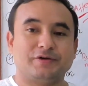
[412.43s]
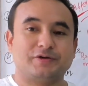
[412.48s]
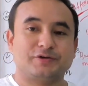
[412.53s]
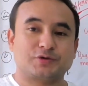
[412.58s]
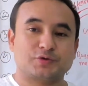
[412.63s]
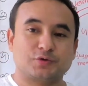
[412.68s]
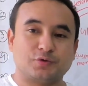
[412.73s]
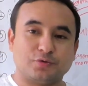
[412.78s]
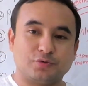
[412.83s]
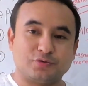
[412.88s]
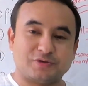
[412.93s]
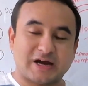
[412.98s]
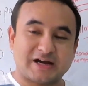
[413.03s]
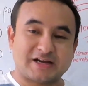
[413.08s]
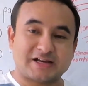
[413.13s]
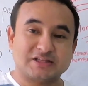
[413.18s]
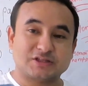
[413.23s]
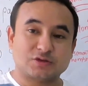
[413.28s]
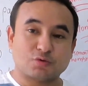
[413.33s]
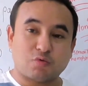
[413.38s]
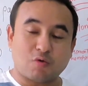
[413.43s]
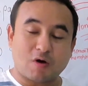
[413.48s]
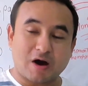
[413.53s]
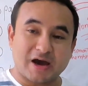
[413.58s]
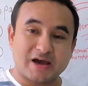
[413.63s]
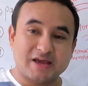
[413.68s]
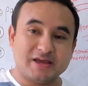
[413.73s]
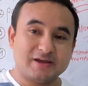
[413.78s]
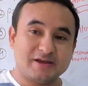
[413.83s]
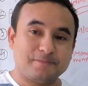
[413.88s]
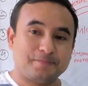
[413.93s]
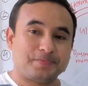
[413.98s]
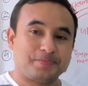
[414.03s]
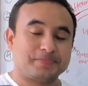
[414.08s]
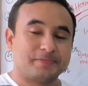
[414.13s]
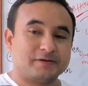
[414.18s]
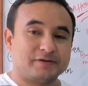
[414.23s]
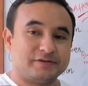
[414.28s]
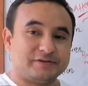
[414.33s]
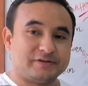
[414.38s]
So that is why
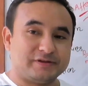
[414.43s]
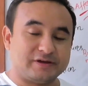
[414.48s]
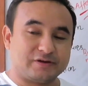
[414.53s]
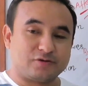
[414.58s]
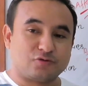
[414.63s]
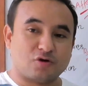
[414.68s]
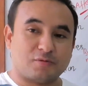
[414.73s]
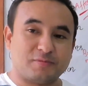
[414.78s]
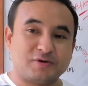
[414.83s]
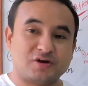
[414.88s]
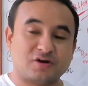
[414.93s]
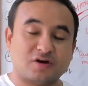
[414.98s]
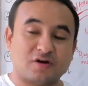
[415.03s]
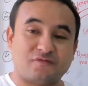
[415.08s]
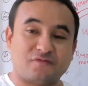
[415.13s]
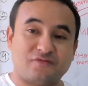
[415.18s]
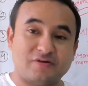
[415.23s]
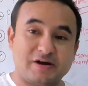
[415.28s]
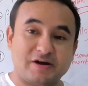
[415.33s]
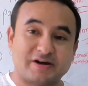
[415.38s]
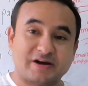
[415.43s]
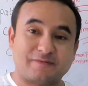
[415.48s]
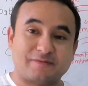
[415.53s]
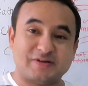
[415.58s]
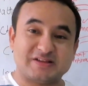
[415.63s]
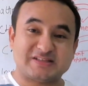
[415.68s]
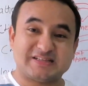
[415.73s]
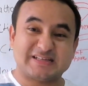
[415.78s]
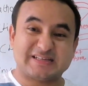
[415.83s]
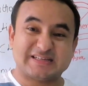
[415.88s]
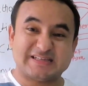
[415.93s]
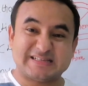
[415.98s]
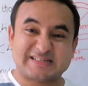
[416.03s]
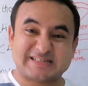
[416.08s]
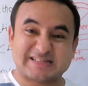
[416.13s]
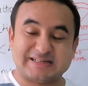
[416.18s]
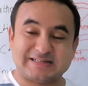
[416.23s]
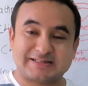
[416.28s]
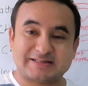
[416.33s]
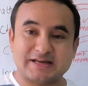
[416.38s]
the glomerular filtrate basically
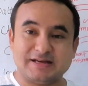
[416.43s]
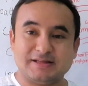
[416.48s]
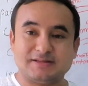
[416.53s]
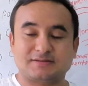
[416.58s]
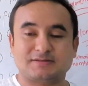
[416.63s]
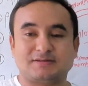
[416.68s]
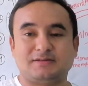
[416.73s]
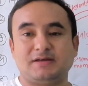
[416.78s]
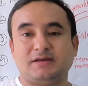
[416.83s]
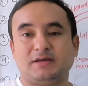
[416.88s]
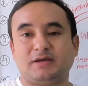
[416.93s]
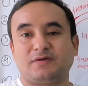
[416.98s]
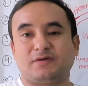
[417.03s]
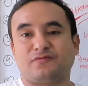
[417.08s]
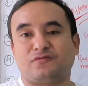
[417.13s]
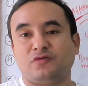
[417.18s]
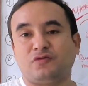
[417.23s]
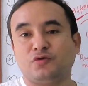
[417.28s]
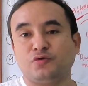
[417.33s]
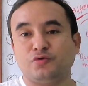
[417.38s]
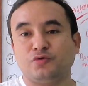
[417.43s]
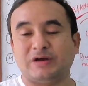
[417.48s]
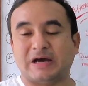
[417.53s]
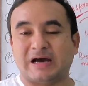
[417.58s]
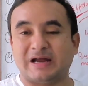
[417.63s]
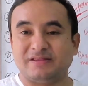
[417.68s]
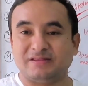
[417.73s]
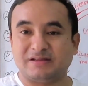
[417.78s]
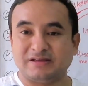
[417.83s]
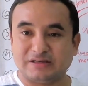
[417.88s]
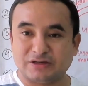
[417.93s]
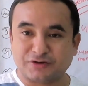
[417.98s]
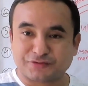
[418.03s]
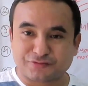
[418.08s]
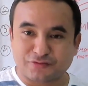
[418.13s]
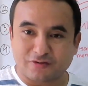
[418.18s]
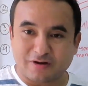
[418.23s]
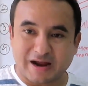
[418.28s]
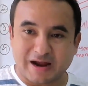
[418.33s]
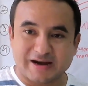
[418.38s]
contains the fluid and the
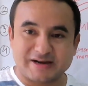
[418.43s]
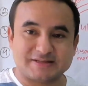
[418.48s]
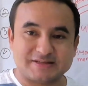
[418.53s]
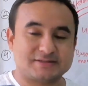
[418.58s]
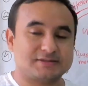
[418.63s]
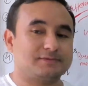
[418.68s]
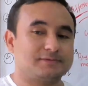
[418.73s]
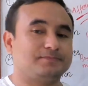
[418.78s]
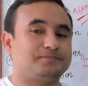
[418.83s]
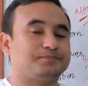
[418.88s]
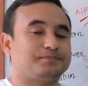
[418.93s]
electrolytes,